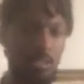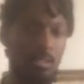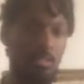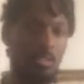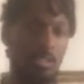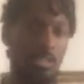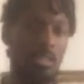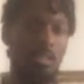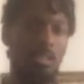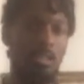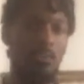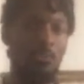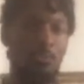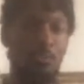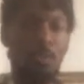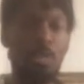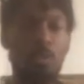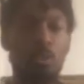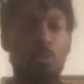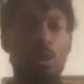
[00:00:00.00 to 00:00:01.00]
Like, if
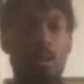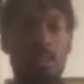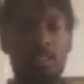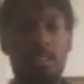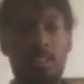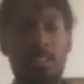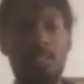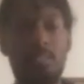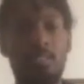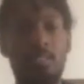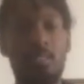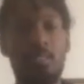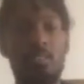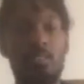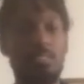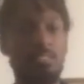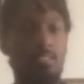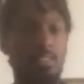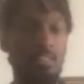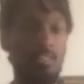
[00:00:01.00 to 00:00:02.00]
Bitcoin is the
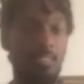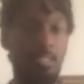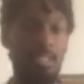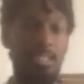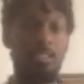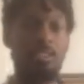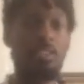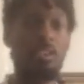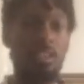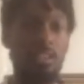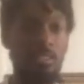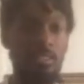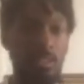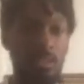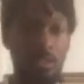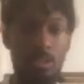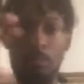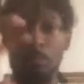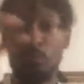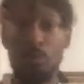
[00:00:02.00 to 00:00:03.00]
leader in the
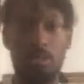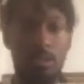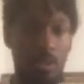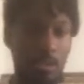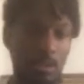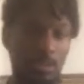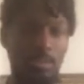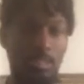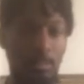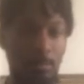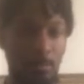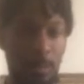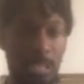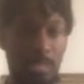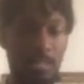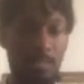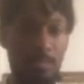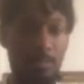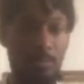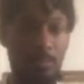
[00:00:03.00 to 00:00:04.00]
cryptocurrency
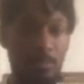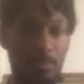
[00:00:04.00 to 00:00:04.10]
space,